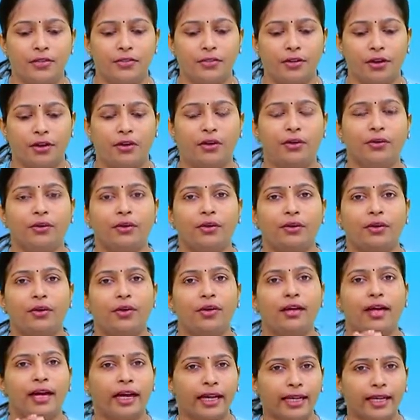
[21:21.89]
So
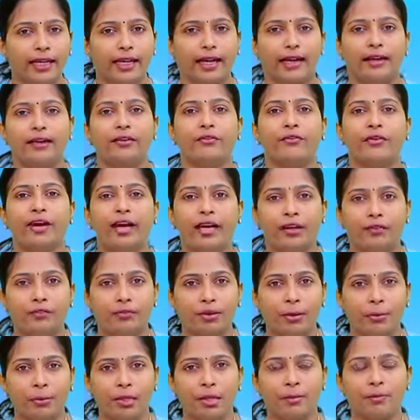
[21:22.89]
again, right
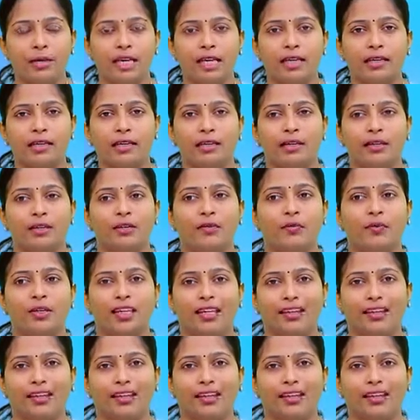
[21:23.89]
from the beginning,